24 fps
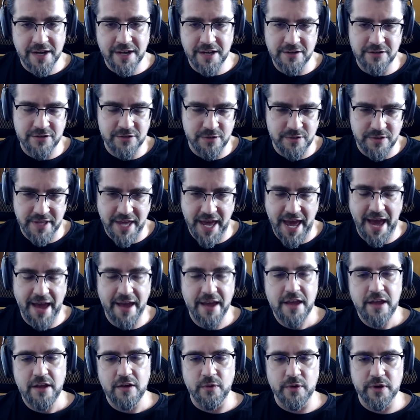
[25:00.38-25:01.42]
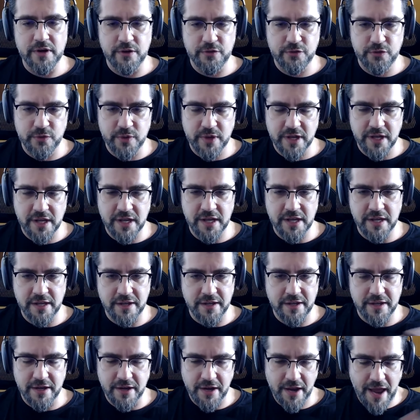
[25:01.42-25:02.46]
and do that? What if we,
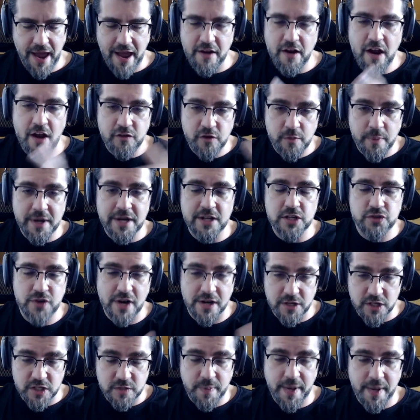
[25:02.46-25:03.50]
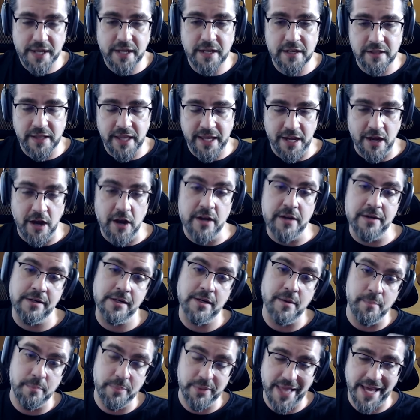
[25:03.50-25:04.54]
everybody's trying to speculate on
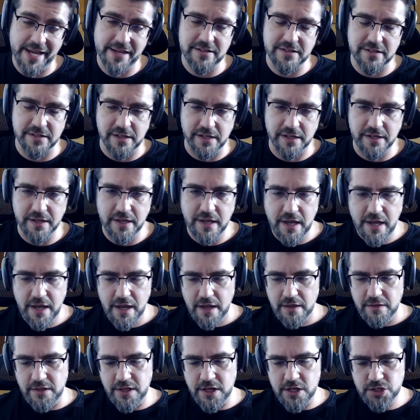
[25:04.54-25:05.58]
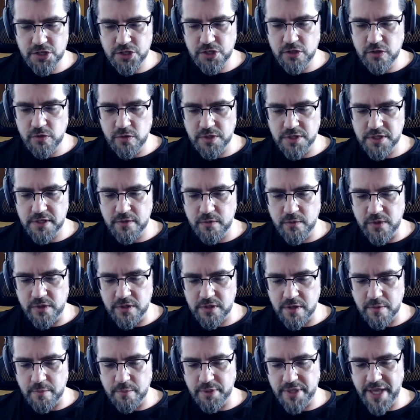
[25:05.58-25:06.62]
complexity. The issue with,
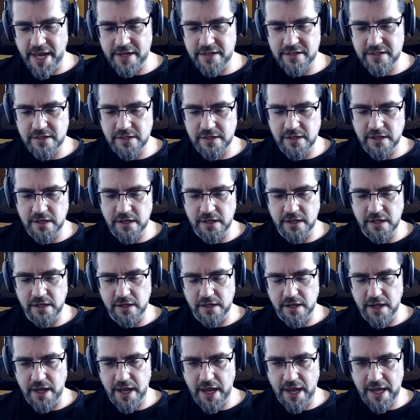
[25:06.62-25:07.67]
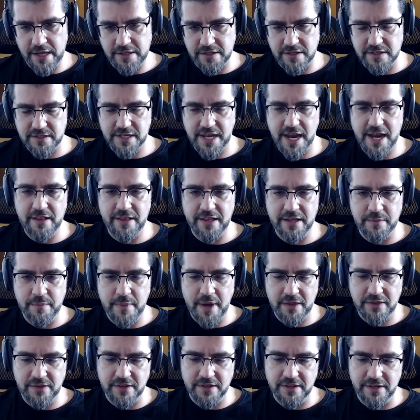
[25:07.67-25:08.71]
with complexity as a scaling
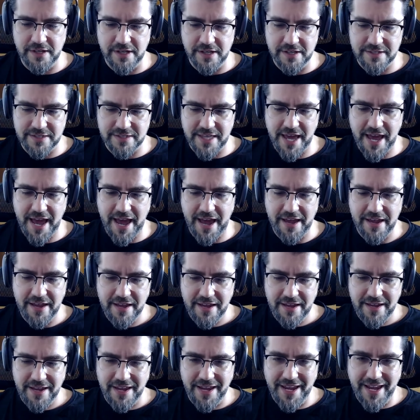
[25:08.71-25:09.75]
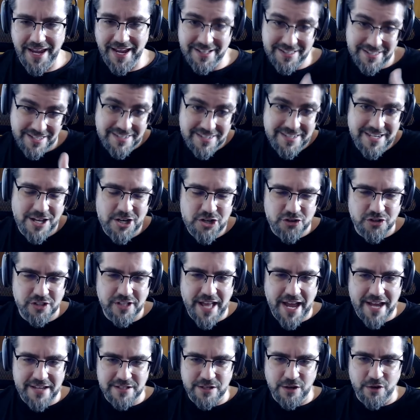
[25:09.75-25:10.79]
method is that it's a
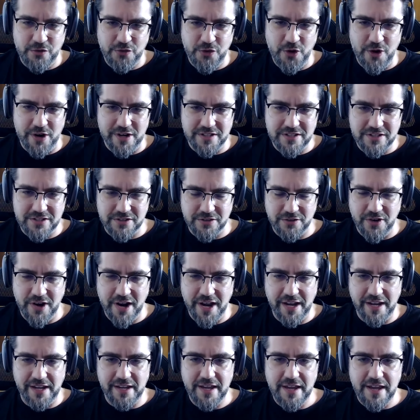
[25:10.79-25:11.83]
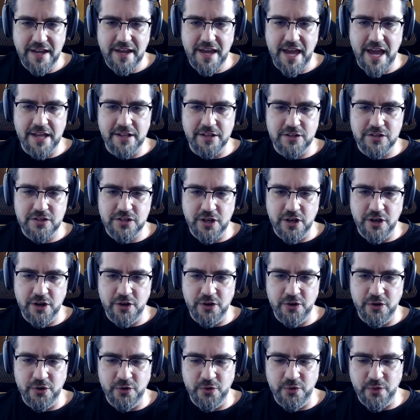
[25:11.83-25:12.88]
centralizing force, right? And
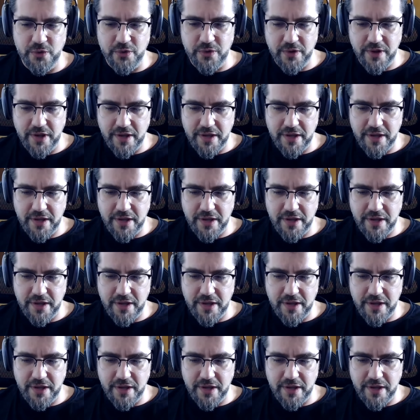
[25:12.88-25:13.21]
so